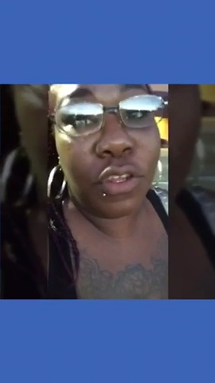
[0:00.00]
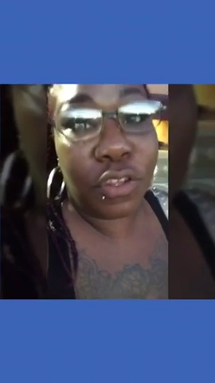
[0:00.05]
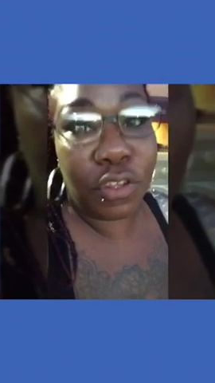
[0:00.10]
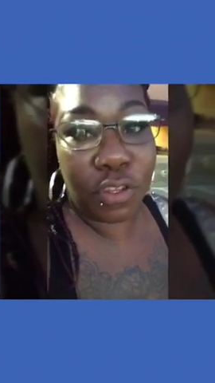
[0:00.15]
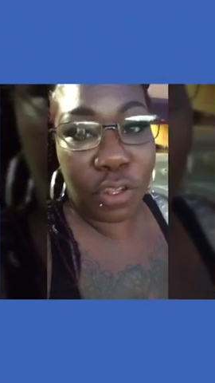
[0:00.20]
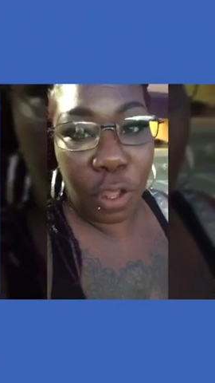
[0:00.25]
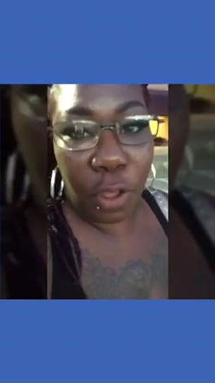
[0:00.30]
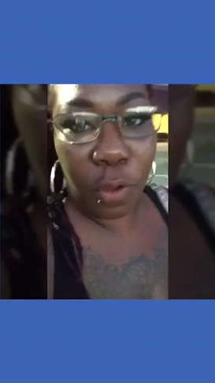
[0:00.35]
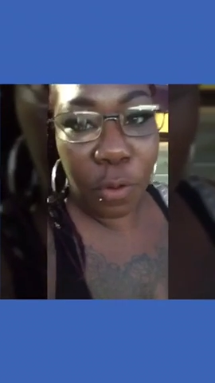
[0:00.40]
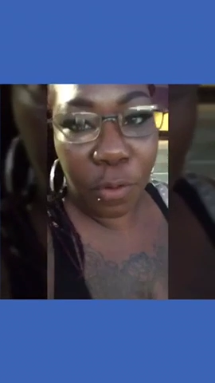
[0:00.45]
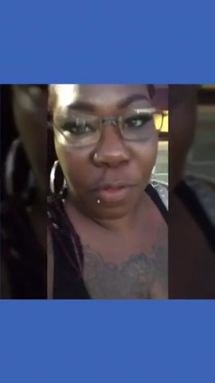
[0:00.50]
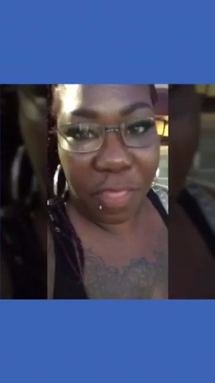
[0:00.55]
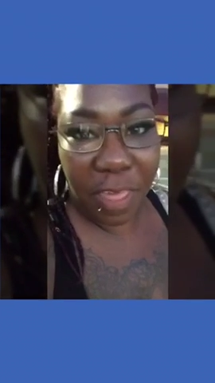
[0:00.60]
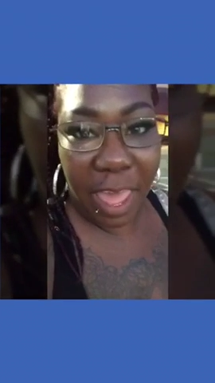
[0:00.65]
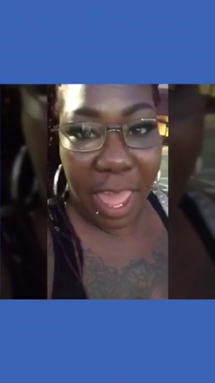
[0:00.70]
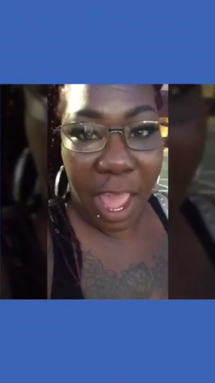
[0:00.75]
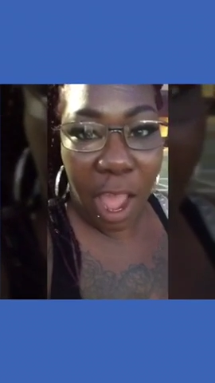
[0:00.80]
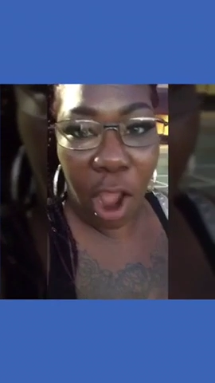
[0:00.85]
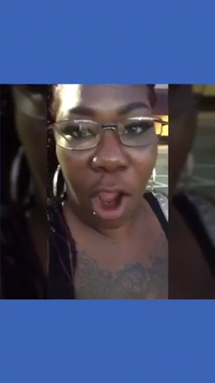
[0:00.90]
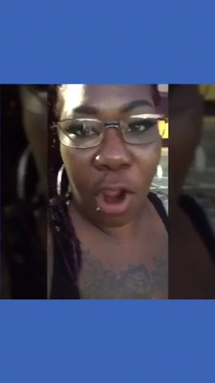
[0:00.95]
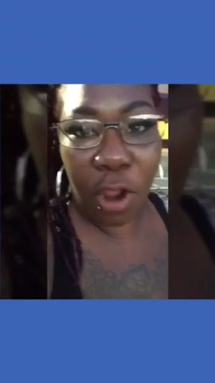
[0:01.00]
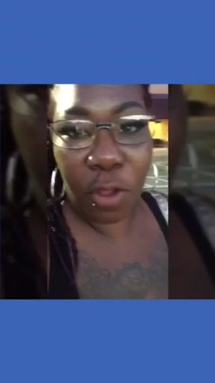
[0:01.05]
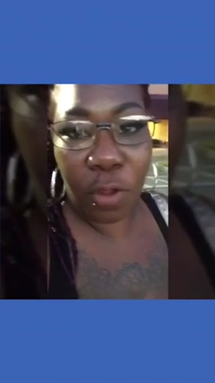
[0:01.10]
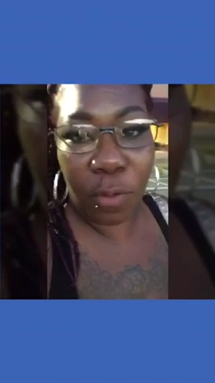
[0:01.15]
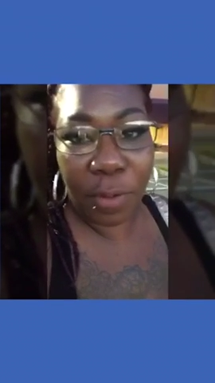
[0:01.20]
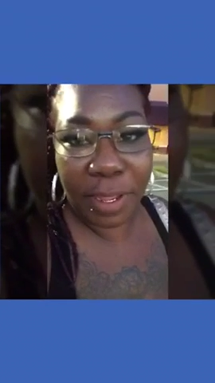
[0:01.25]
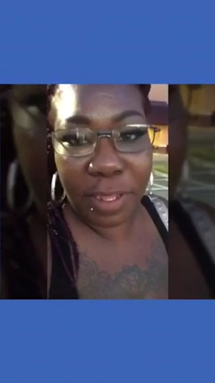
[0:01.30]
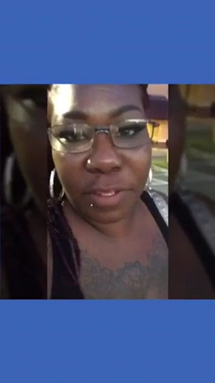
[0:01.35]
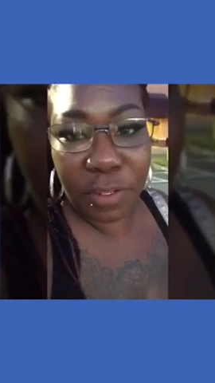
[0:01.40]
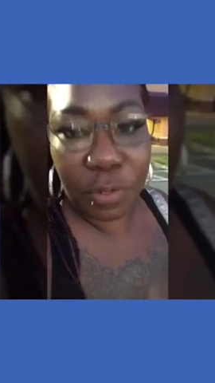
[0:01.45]
So they are
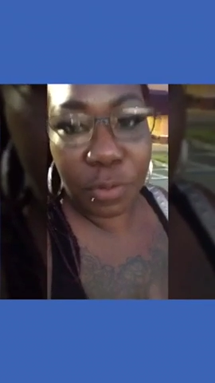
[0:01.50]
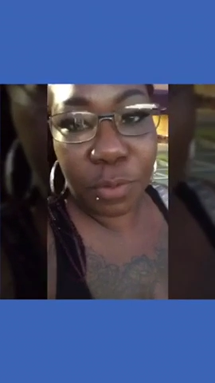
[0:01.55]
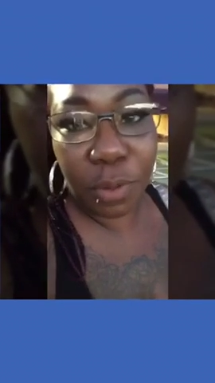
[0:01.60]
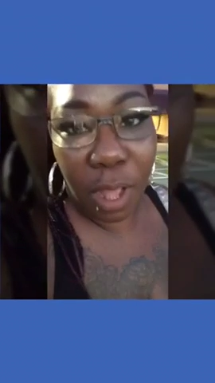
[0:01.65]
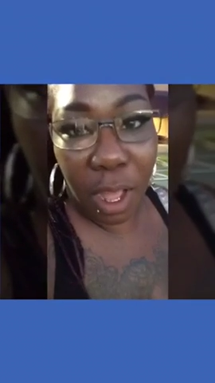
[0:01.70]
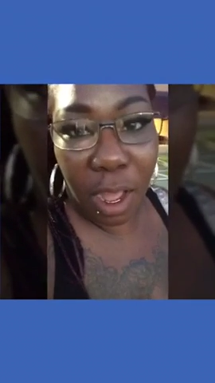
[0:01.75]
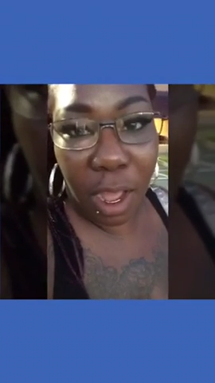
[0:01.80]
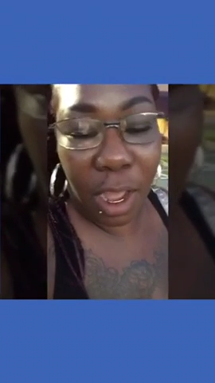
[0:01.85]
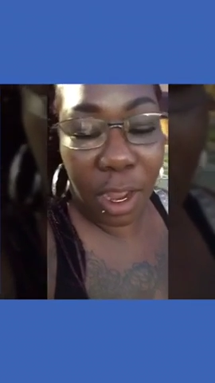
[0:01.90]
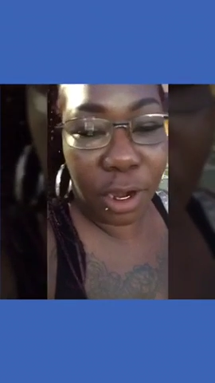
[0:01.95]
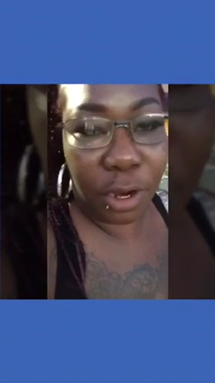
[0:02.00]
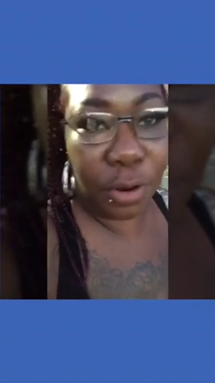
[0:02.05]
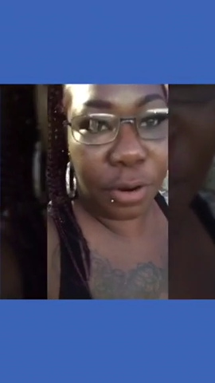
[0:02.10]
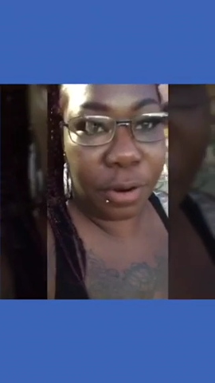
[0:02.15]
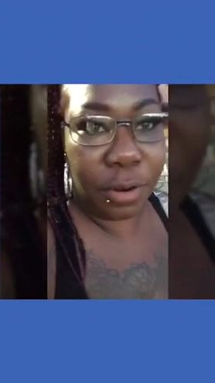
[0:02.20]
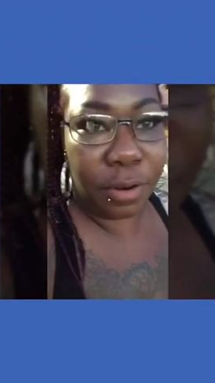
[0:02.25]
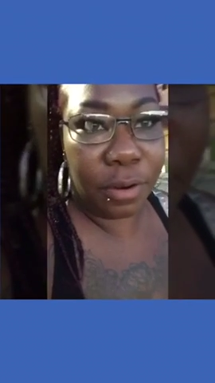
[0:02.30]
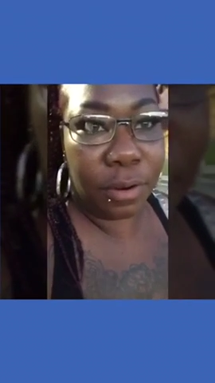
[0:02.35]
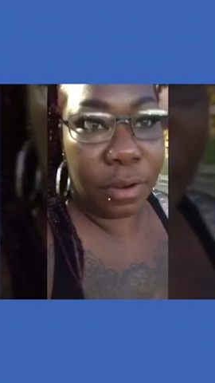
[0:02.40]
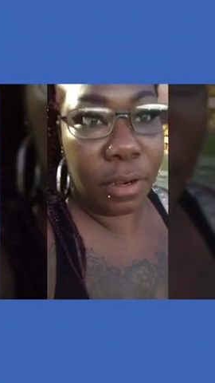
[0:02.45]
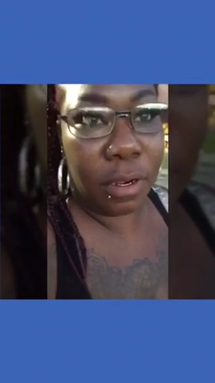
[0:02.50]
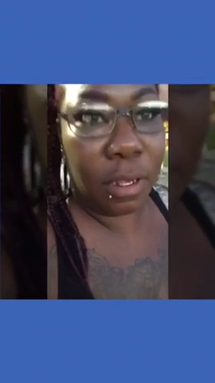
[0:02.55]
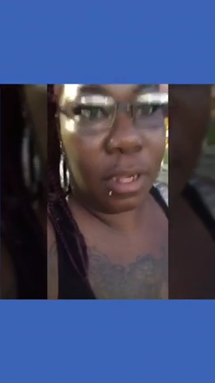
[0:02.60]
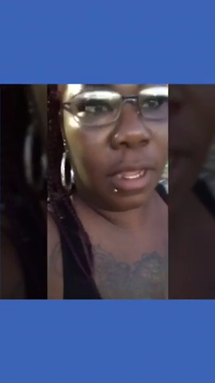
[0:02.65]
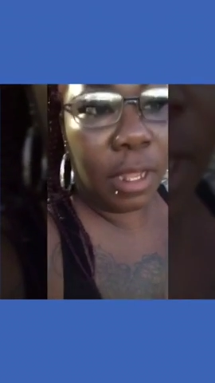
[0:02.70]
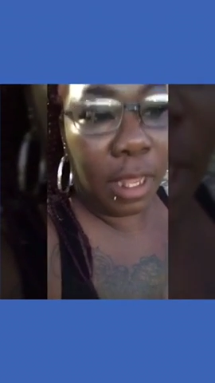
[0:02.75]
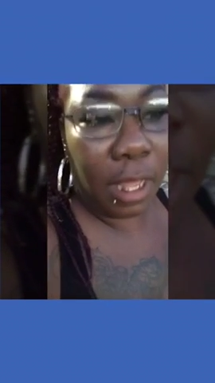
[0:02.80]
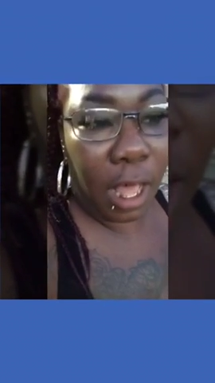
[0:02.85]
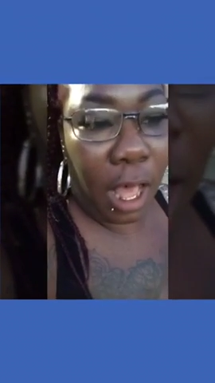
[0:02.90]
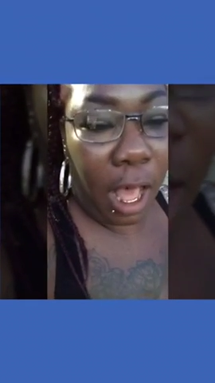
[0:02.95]
going to honor
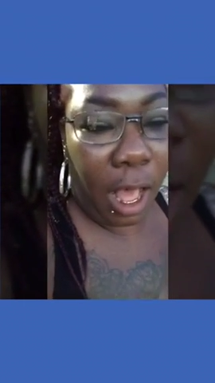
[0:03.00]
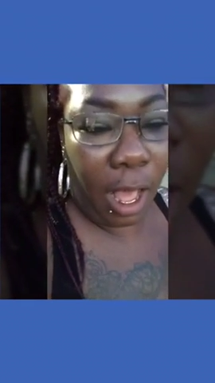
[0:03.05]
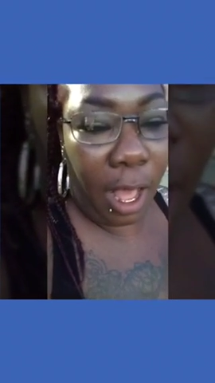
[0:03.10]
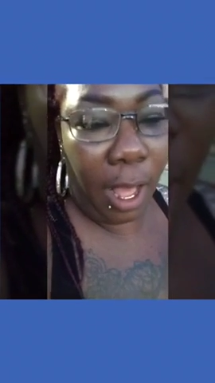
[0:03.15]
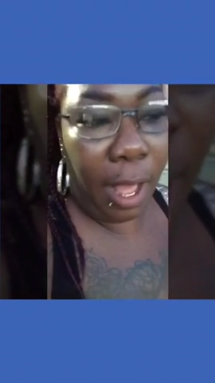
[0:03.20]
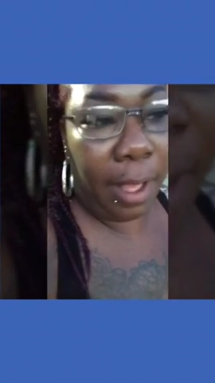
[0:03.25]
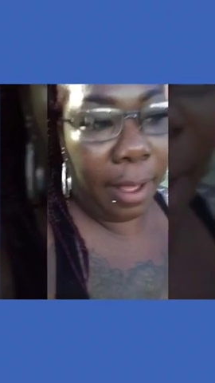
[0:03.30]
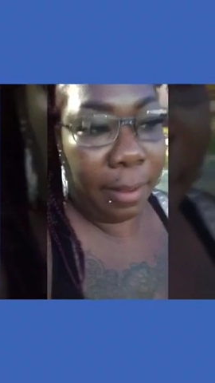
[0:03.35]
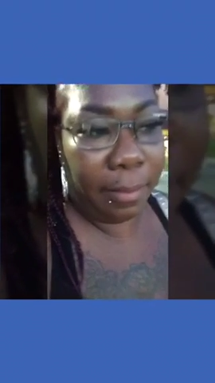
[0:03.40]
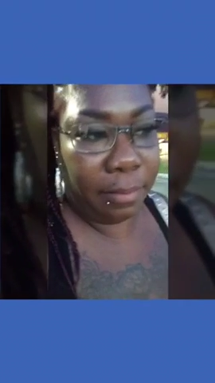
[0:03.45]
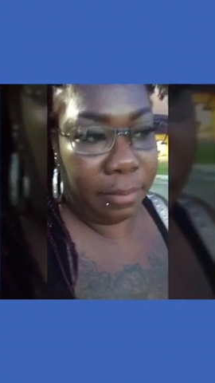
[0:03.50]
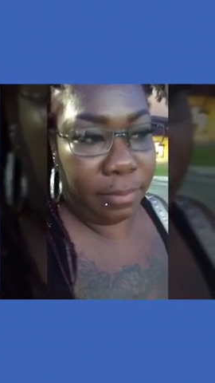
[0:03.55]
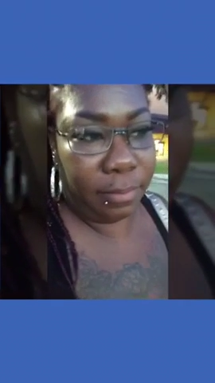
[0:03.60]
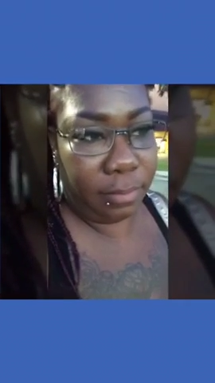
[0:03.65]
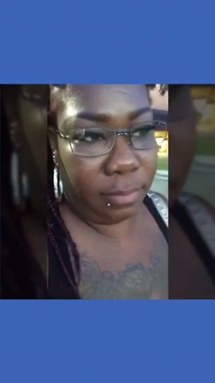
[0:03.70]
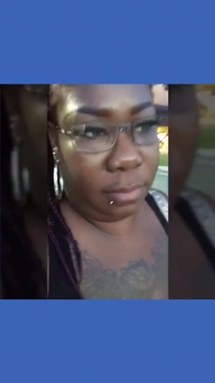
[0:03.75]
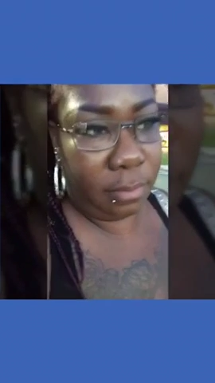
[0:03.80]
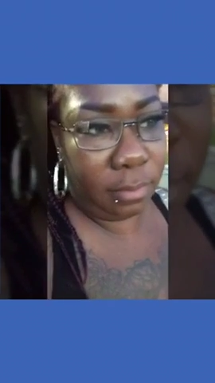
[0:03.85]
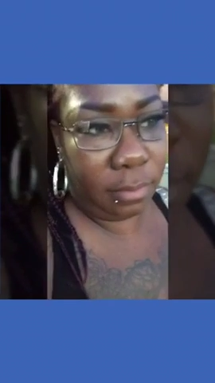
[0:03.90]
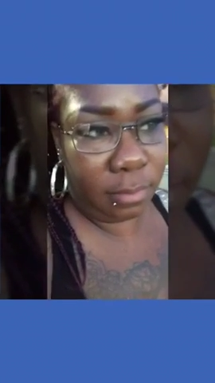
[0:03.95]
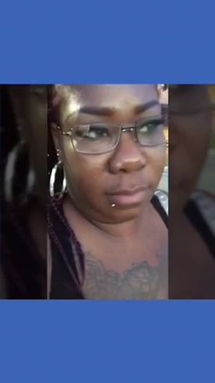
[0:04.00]
um